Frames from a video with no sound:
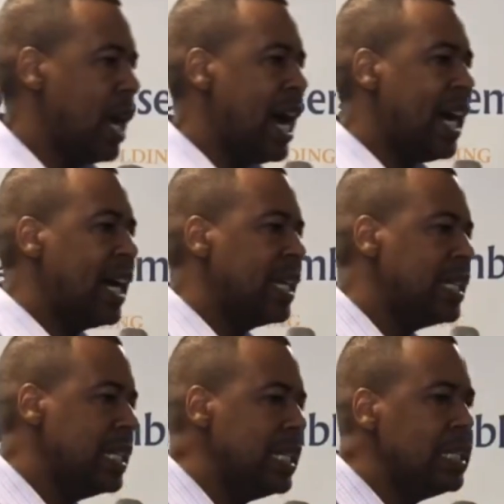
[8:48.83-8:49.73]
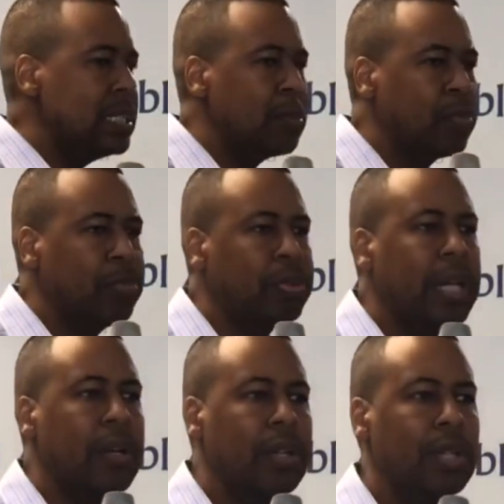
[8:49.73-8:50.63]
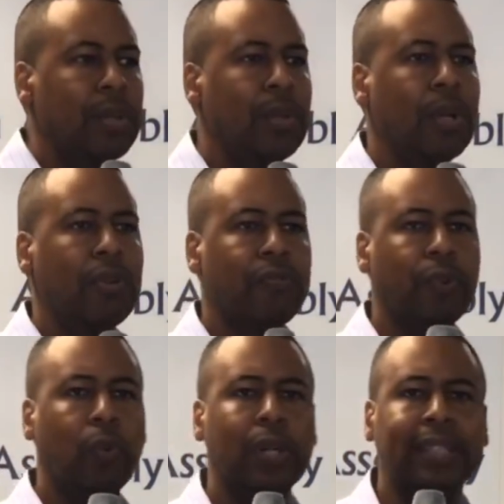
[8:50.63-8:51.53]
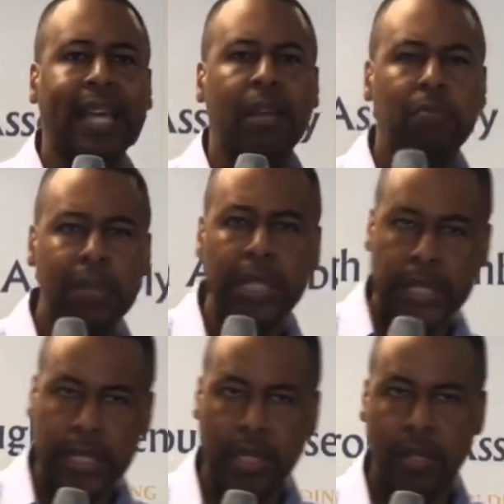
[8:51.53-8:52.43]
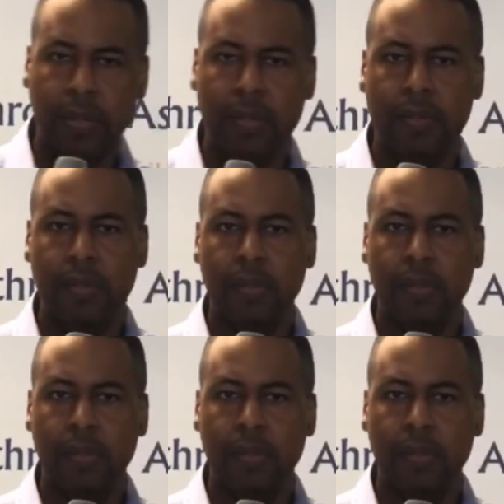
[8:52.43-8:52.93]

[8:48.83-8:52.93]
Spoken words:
I need to prepare you for what that means.